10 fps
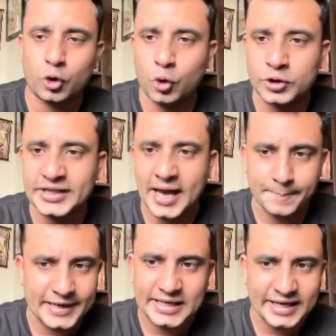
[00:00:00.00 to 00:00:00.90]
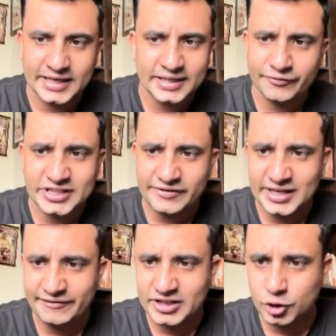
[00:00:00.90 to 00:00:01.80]
own campaign line item, whichever
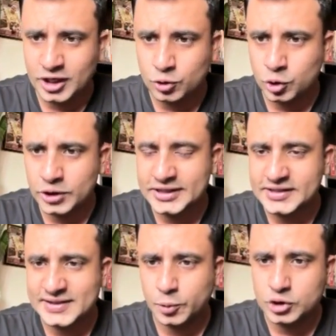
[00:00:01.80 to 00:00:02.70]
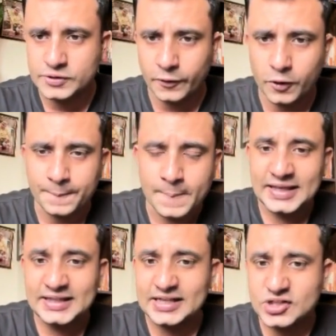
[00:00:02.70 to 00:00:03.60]
level you're downloading these reports for.
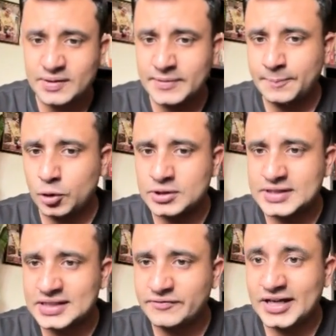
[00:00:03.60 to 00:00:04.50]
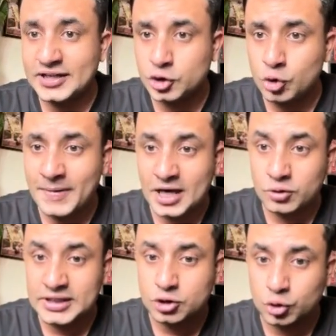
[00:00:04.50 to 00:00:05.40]
Then custom reports is where you
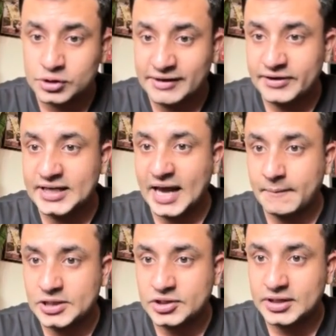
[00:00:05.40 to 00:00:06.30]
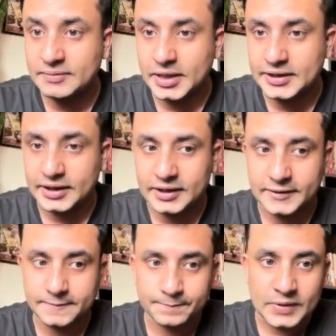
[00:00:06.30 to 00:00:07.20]
manually choose every dimension and metric.
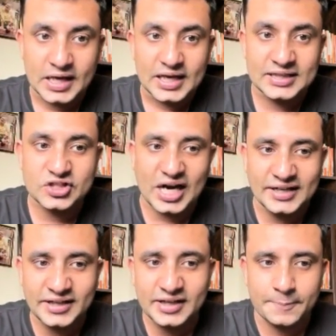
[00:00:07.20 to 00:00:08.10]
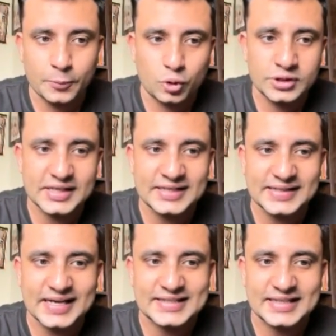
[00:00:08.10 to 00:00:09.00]
In standard reports, it's
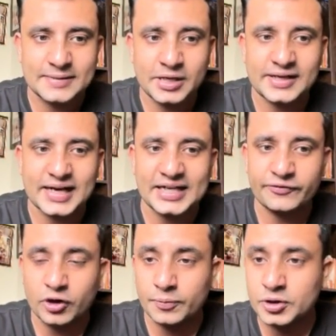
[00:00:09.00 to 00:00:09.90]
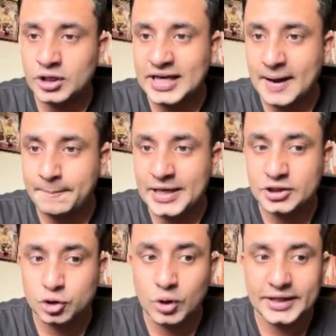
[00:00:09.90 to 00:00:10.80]
accessible right from your
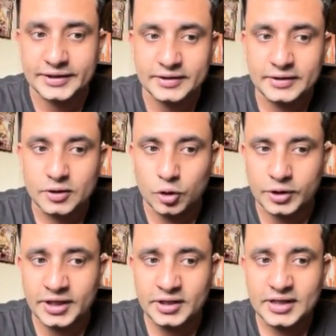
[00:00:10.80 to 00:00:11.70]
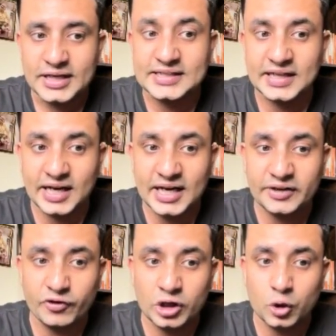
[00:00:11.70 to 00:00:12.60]
campaign UI. Okay, it's great
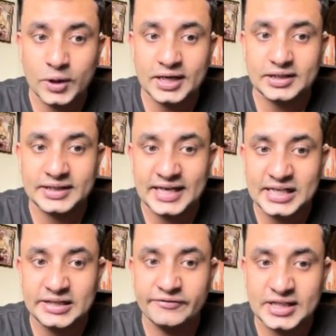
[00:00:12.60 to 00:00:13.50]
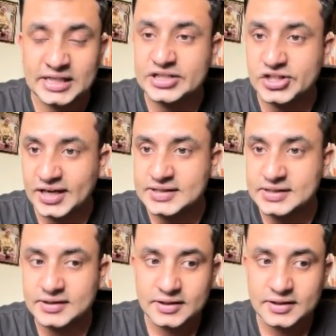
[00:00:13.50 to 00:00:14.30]
for quick daily, weekly checks.